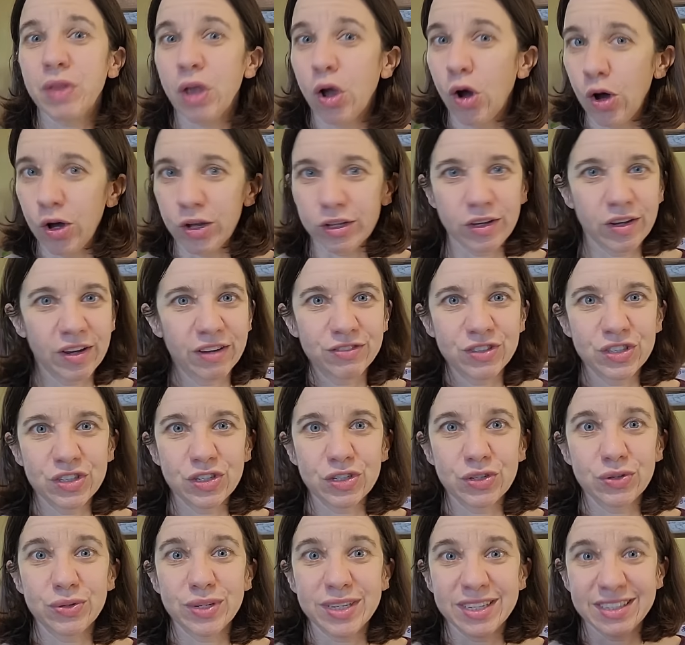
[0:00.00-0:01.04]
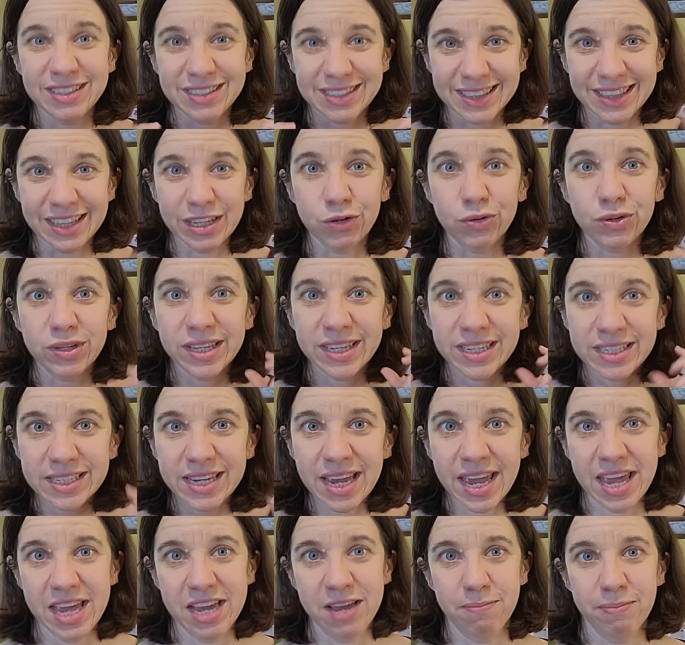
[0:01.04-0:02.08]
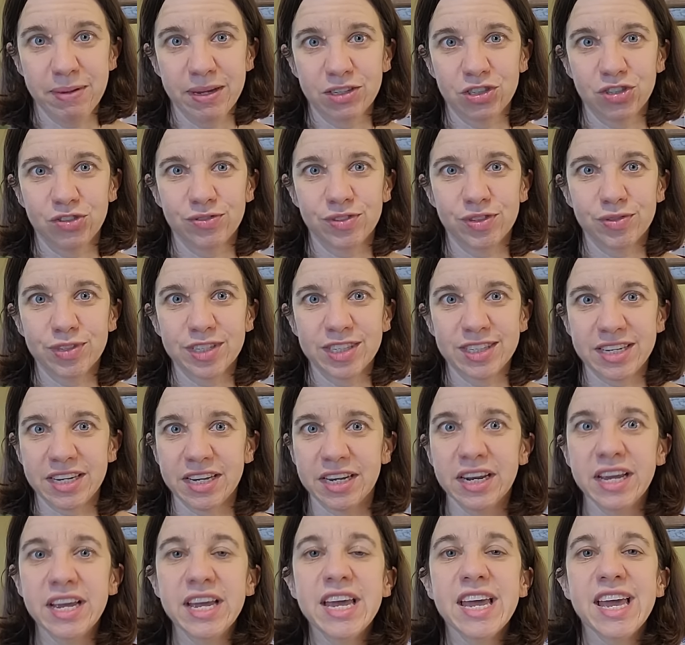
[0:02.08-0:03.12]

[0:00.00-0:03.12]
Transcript: All you have to do is literally take a picture of your receipt.